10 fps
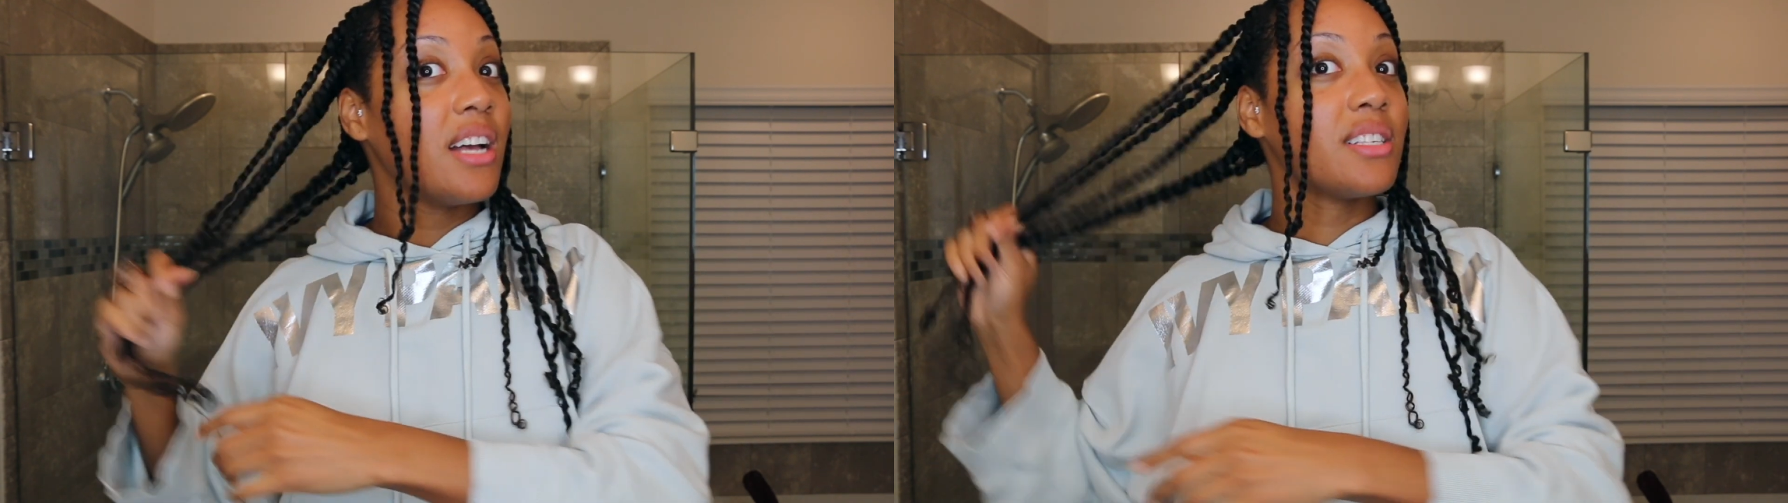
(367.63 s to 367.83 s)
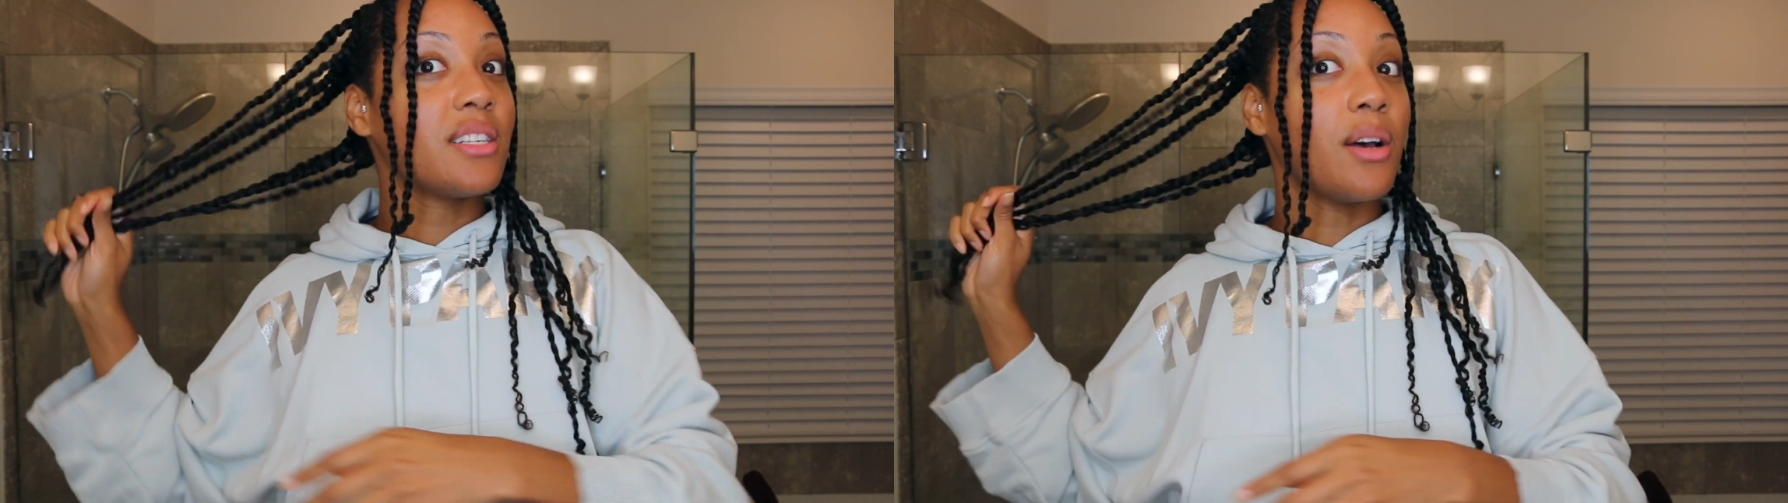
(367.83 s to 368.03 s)

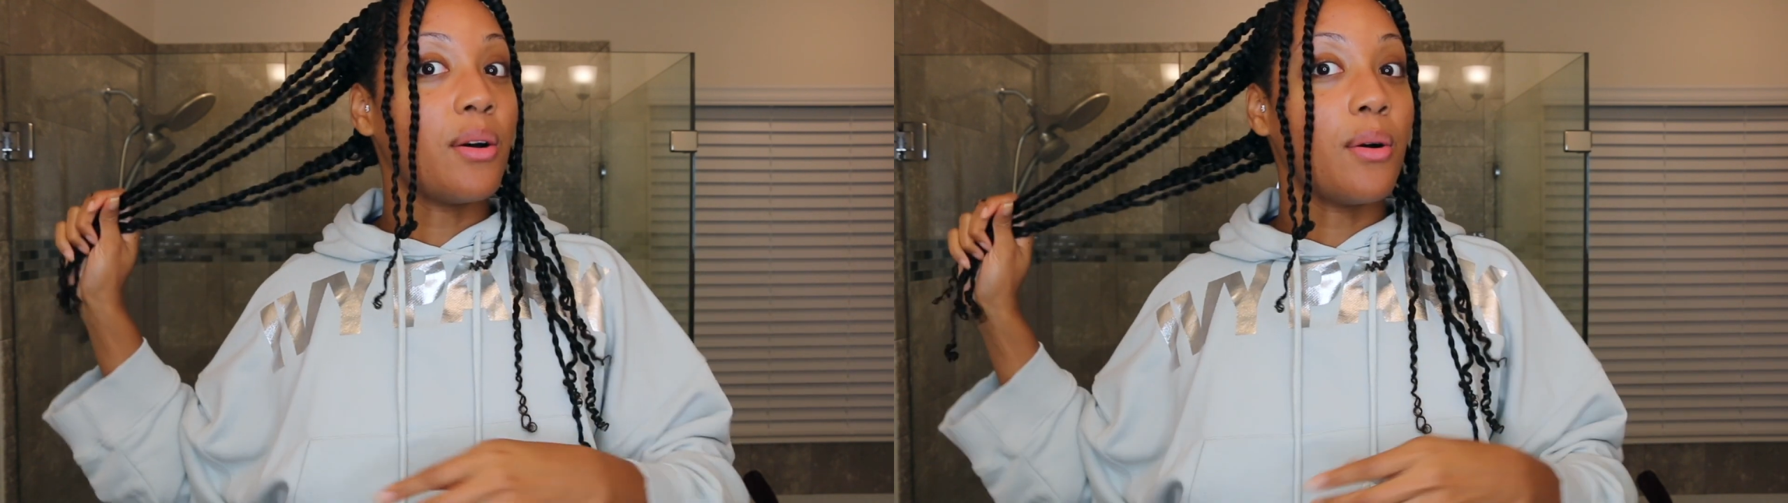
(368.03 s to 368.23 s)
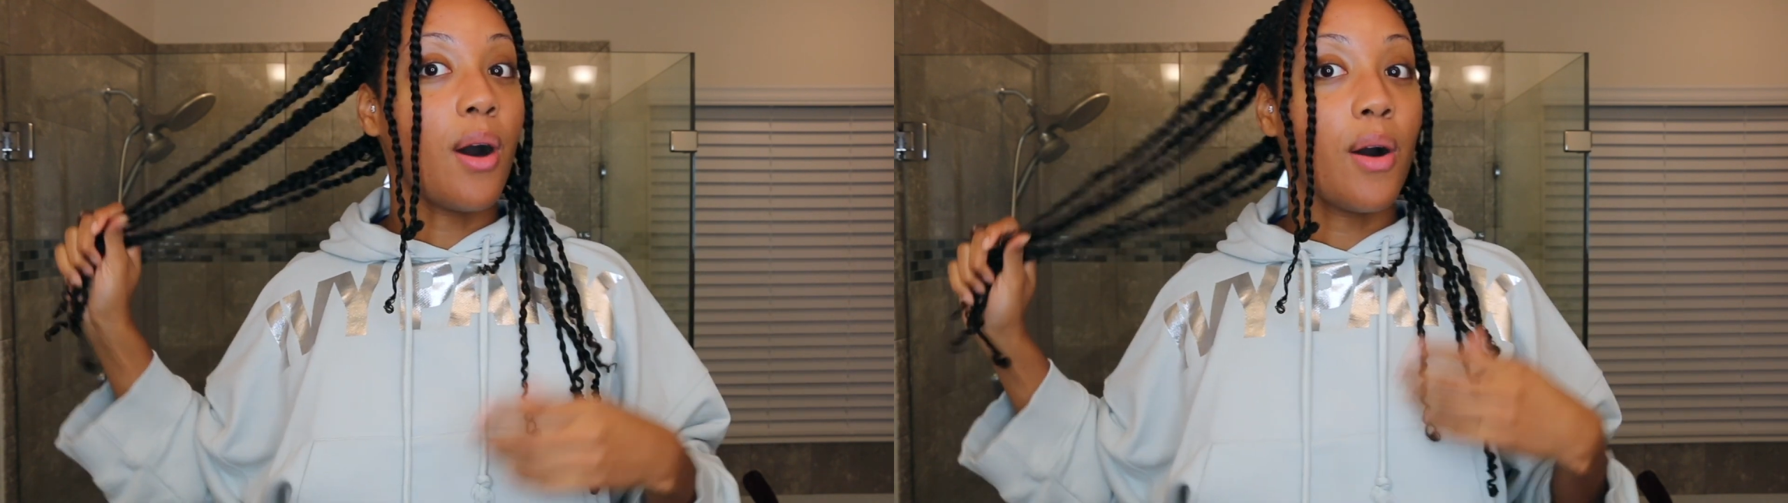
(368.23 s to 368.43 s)

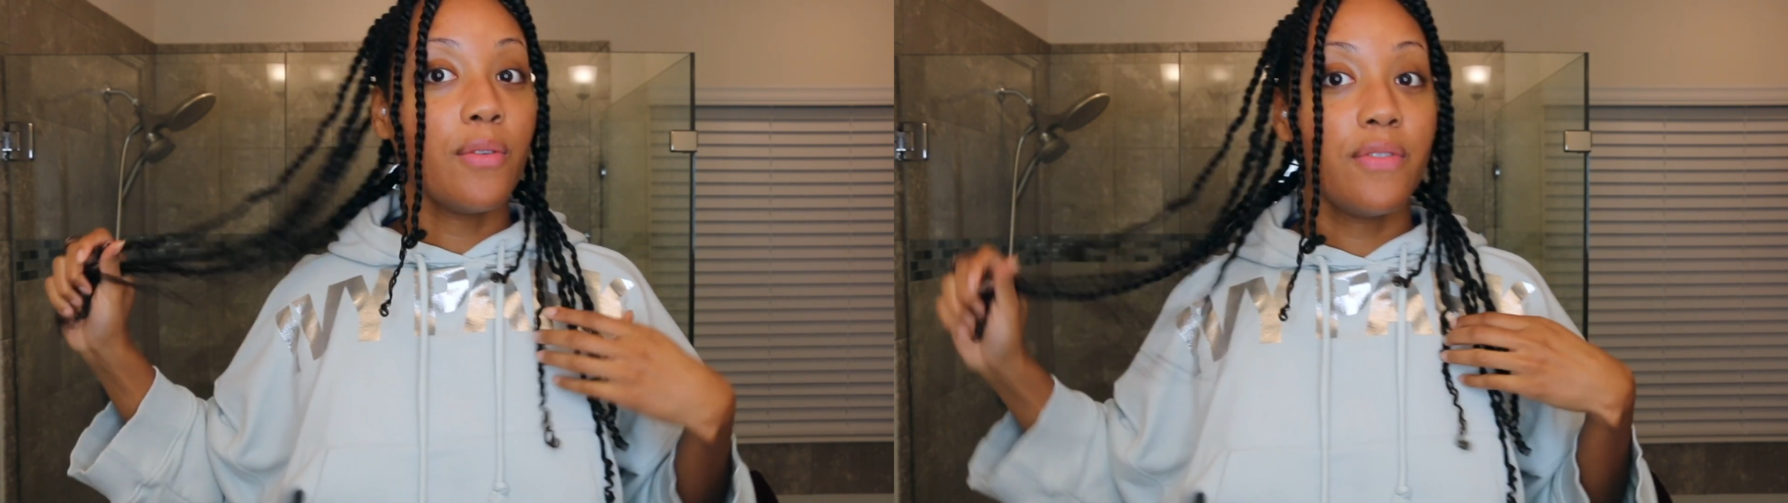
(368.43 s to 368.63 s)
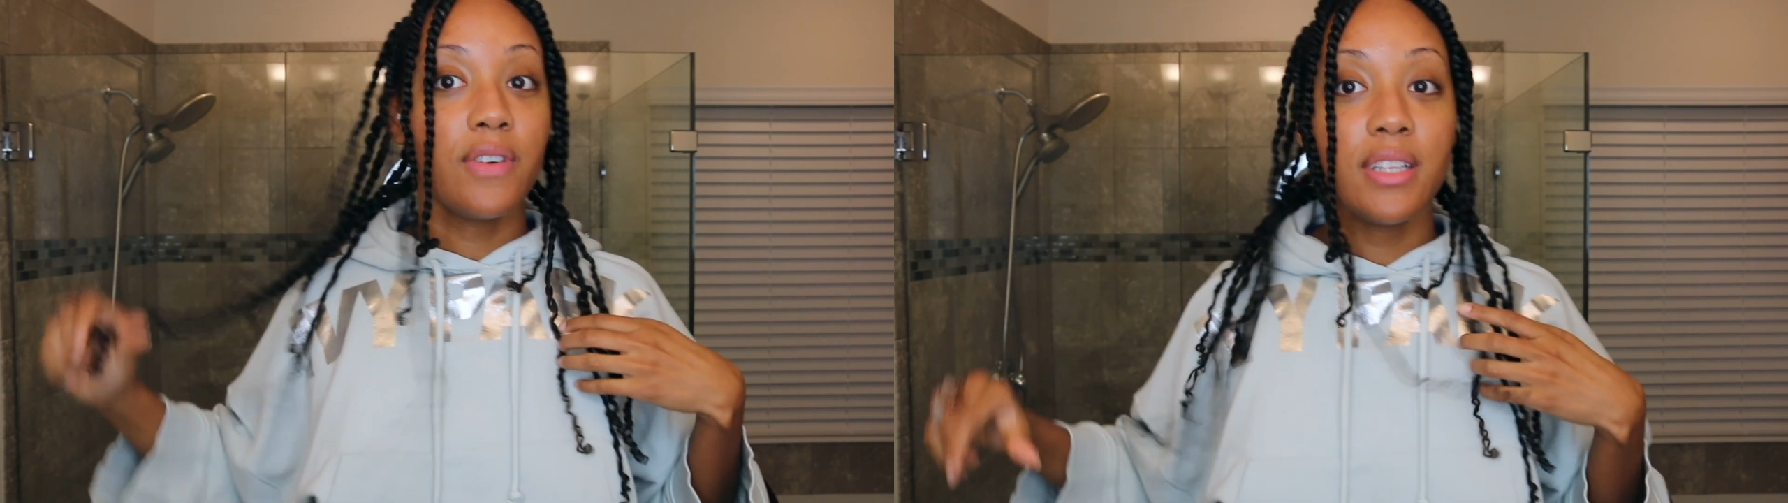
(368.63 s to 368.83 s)
shoulders or a
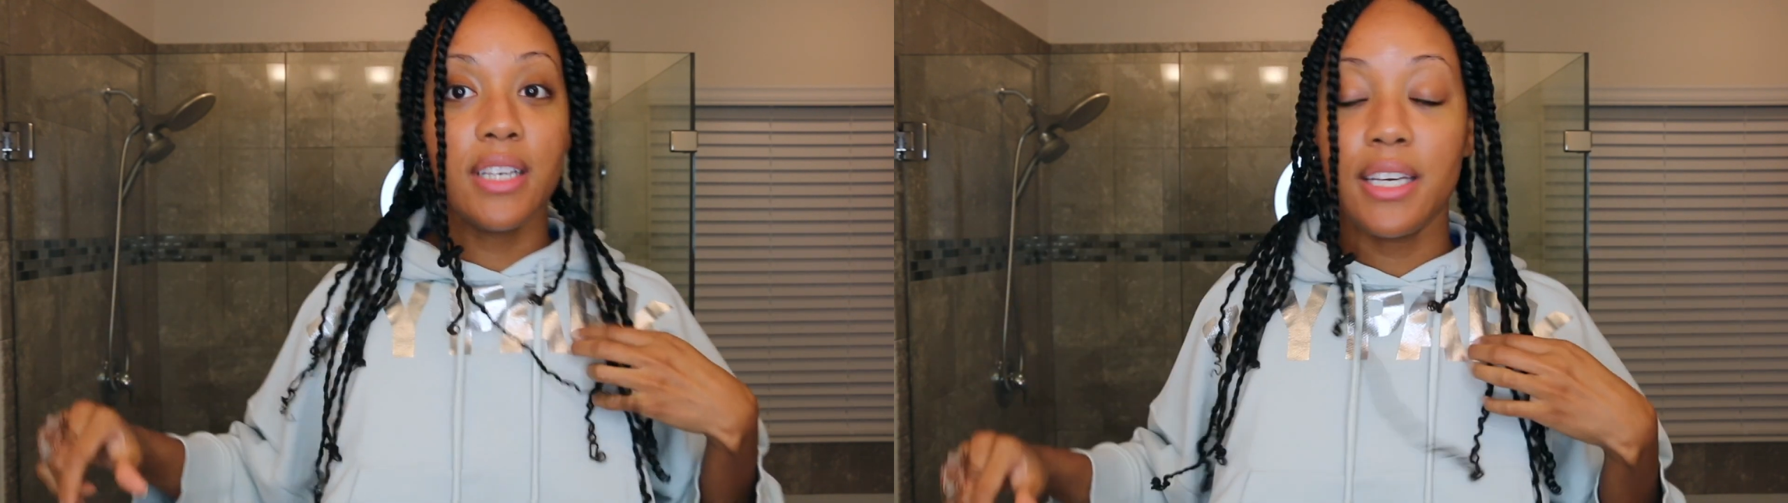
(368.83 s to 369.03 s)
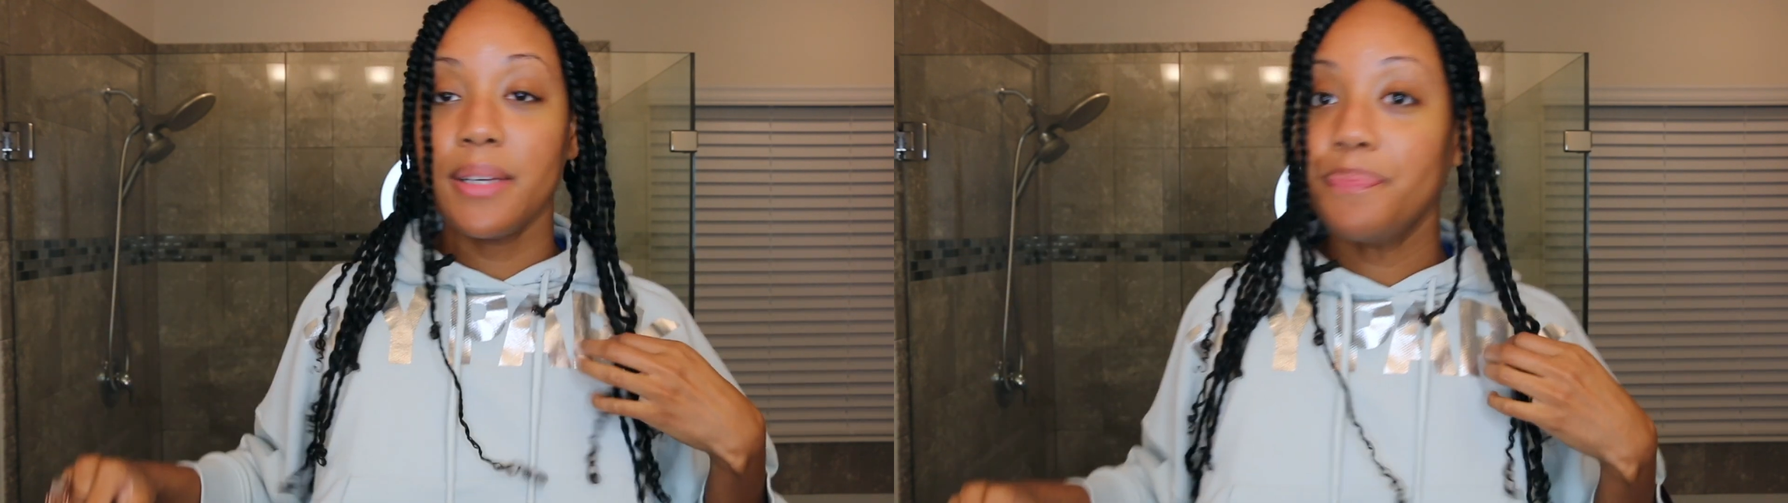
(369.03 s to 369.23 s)
little bit below
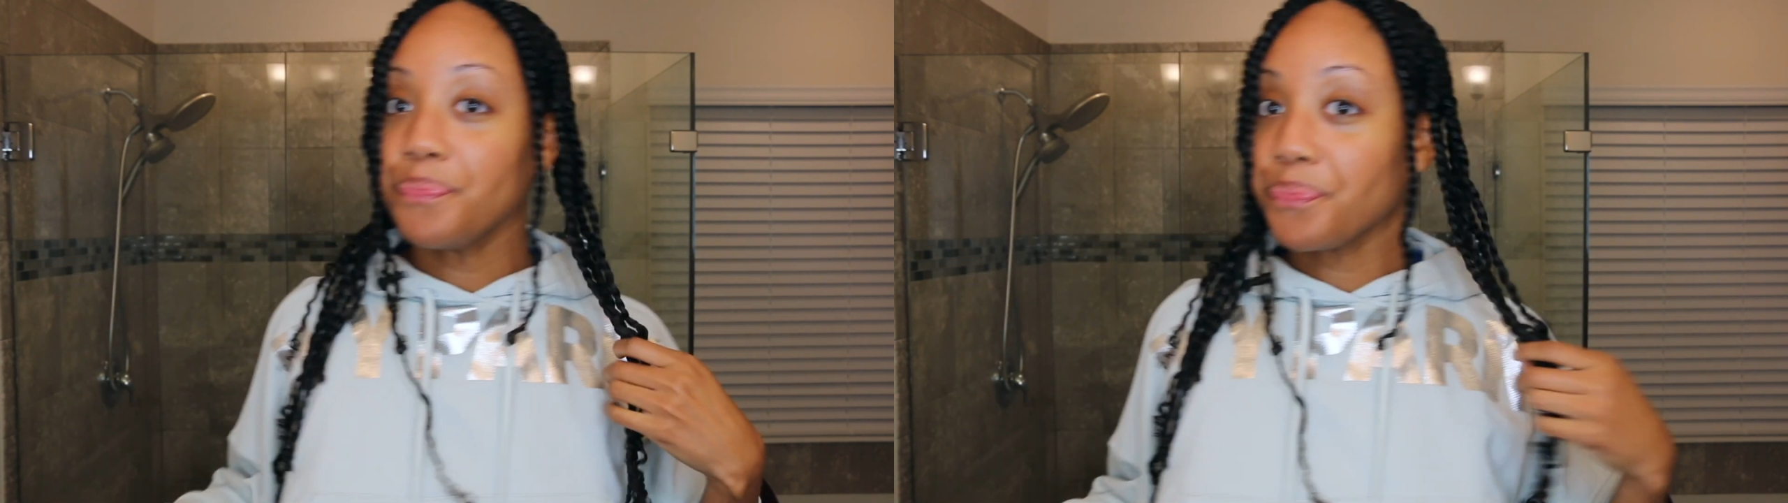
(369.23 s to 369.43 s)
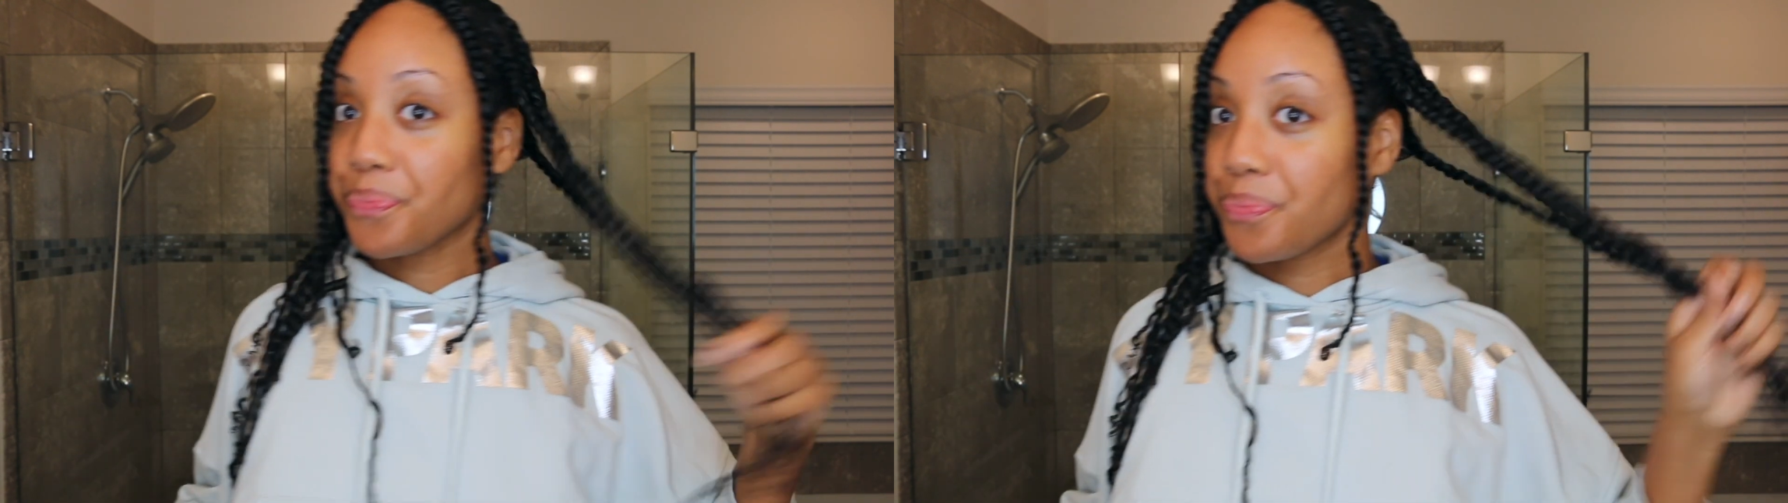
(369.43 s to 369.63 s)
my shoulders.